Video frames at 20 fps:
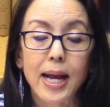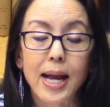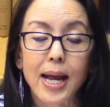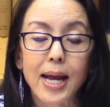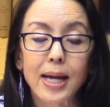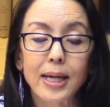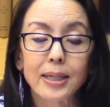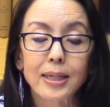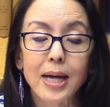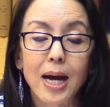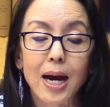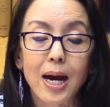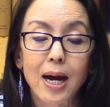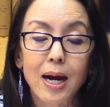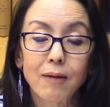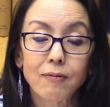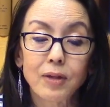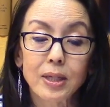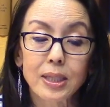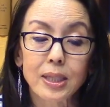And
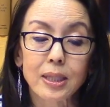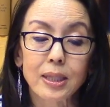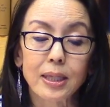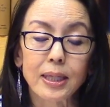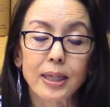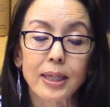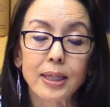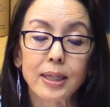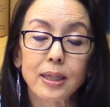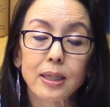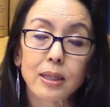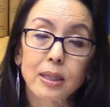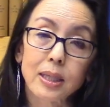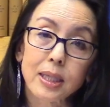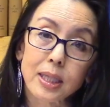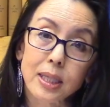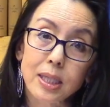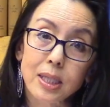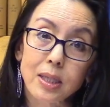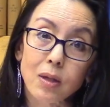obviously,
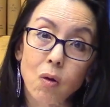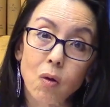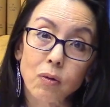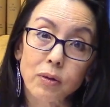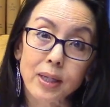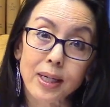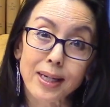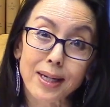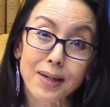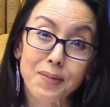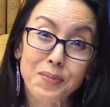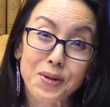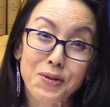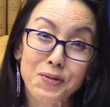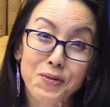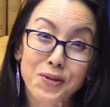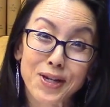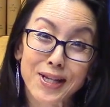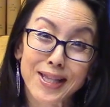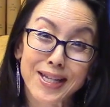this whole thing can be
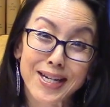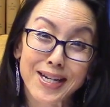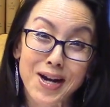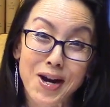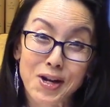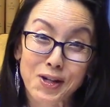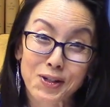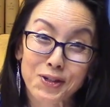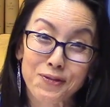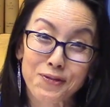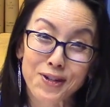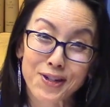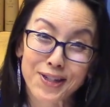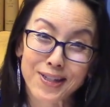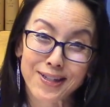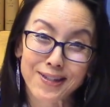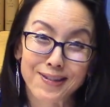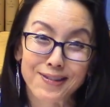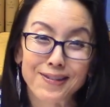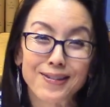really
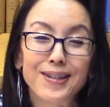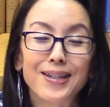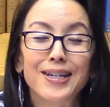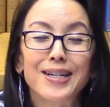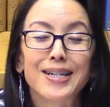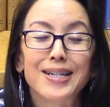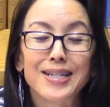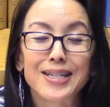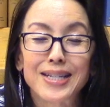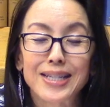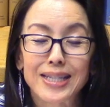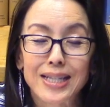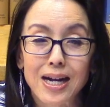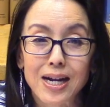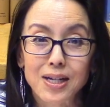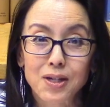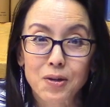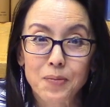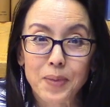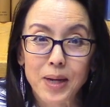controversial.
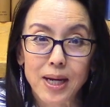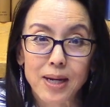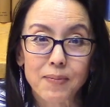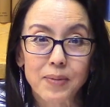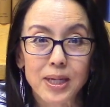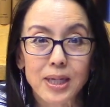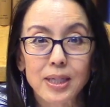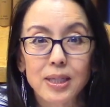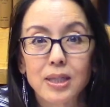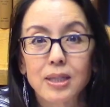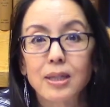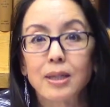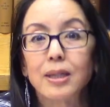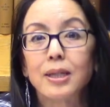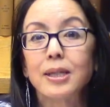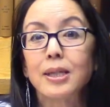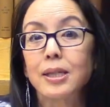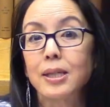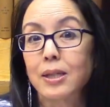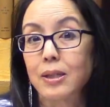Designer babies
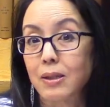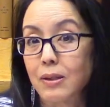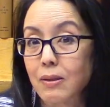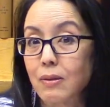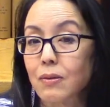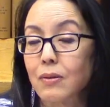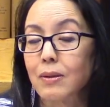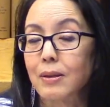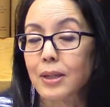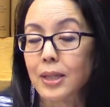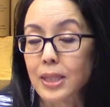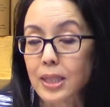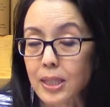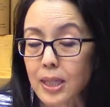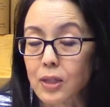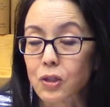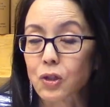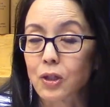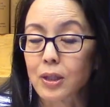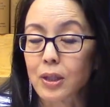is
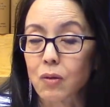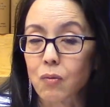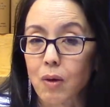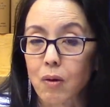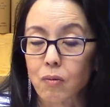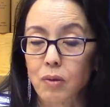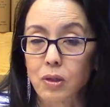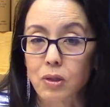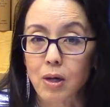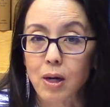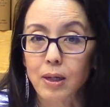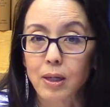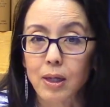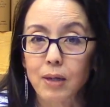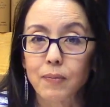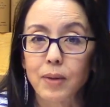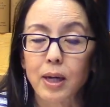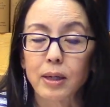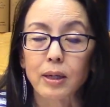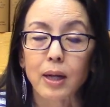essentially what we're talking
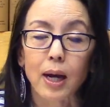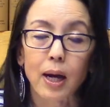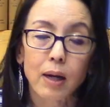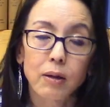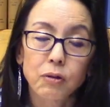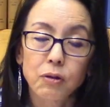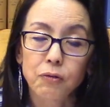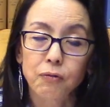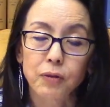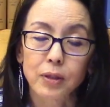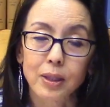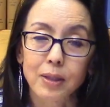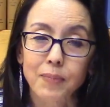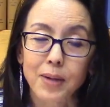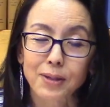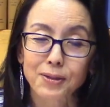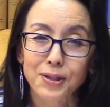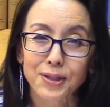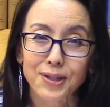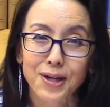about. How do you feel
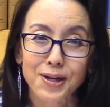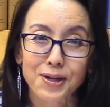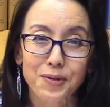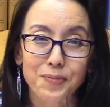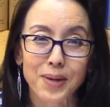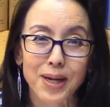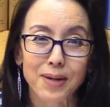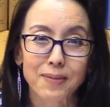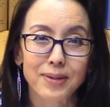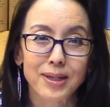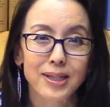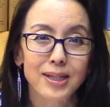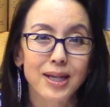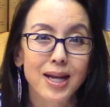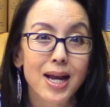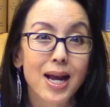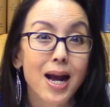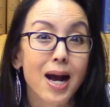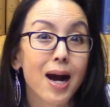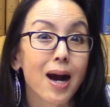about designer babies?
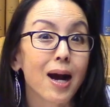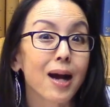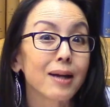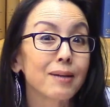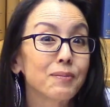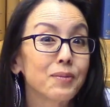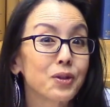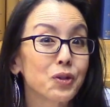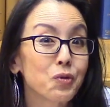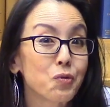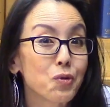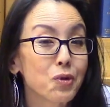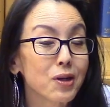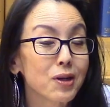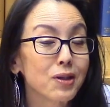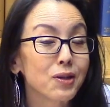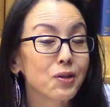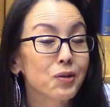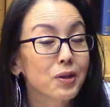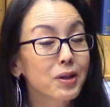I'm sure
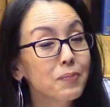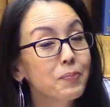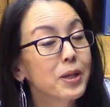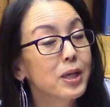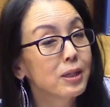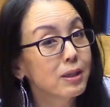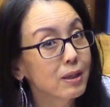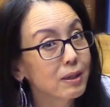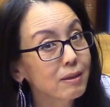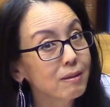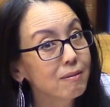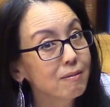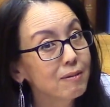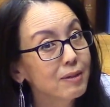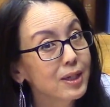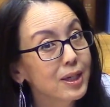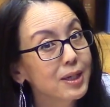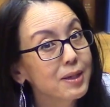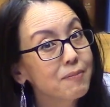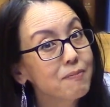your opinion
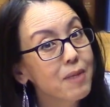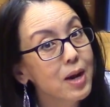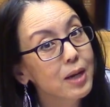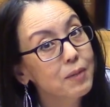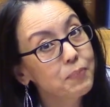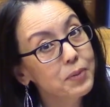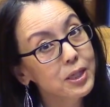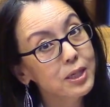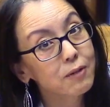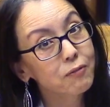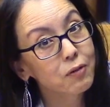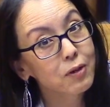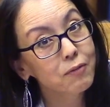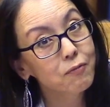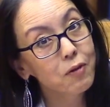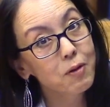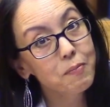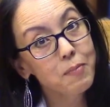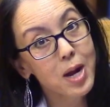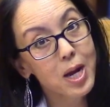might be different
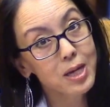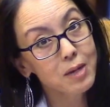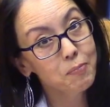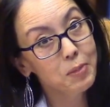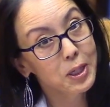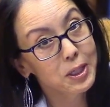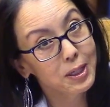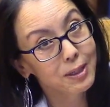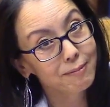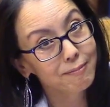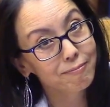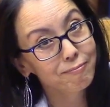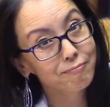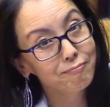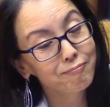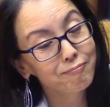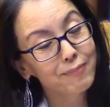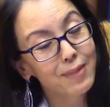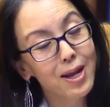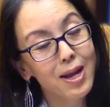from my opinion,
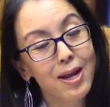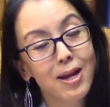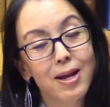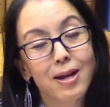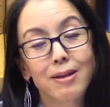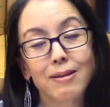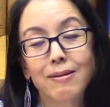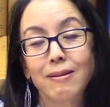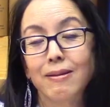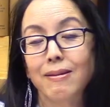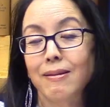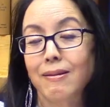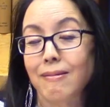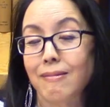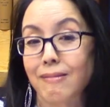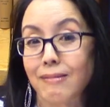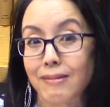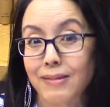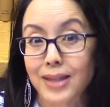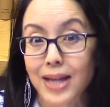and
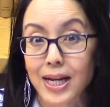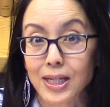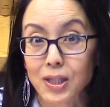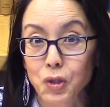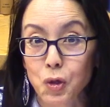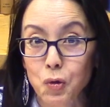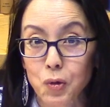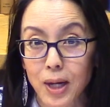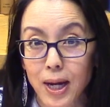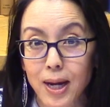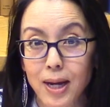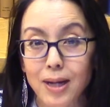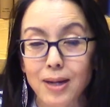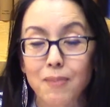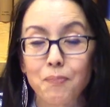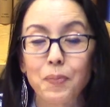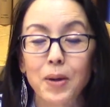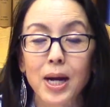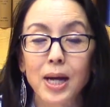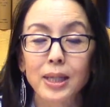that's okay.
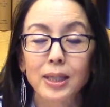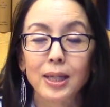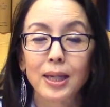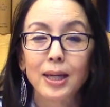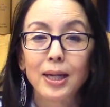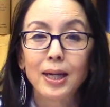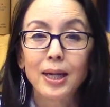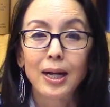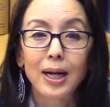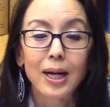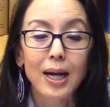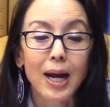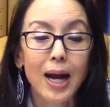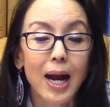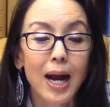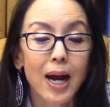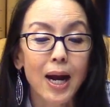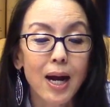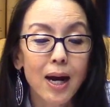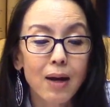But
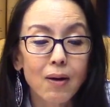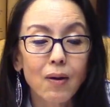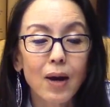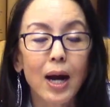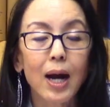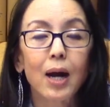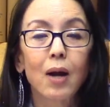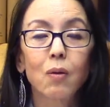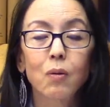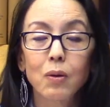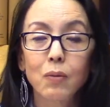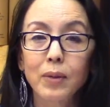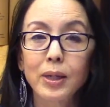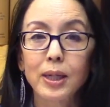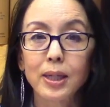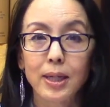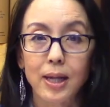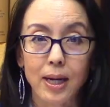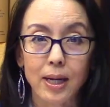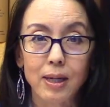how are we
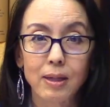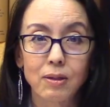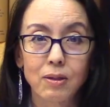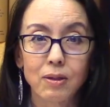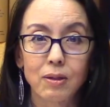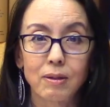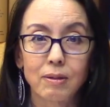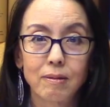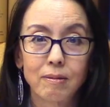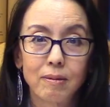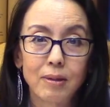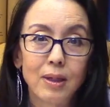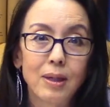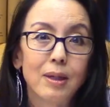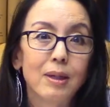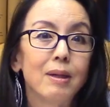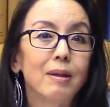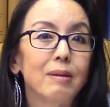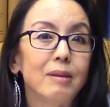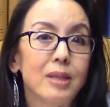going to handle
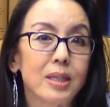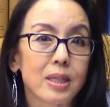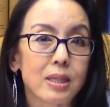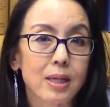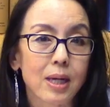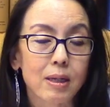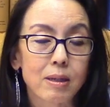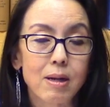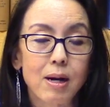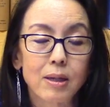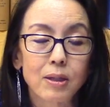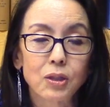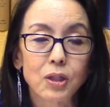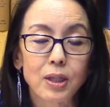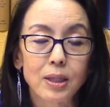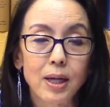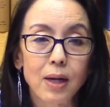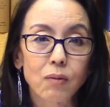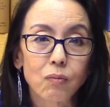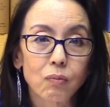this technology
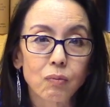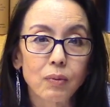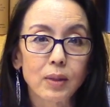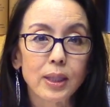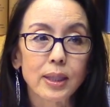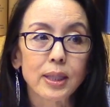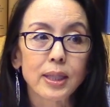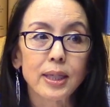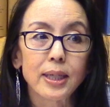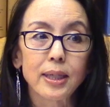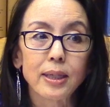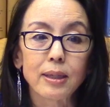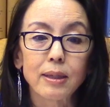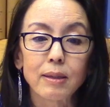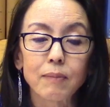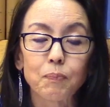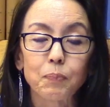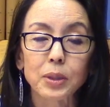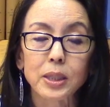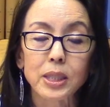that really
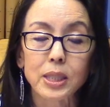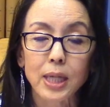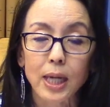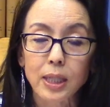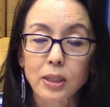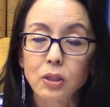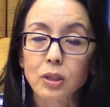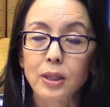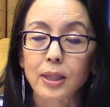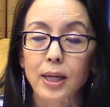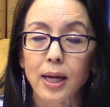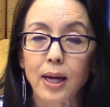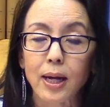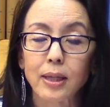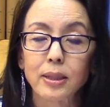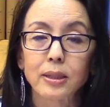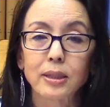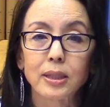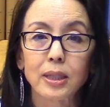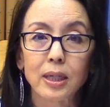potentially
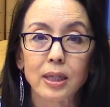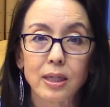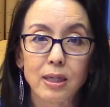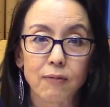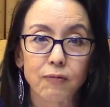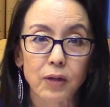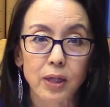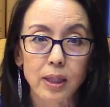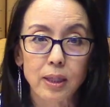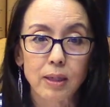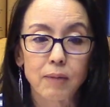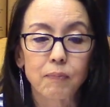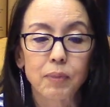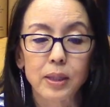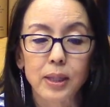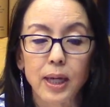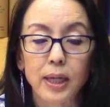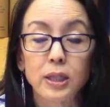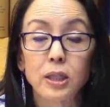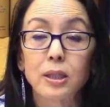has significant
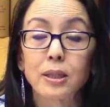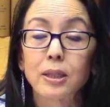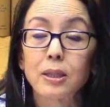implications?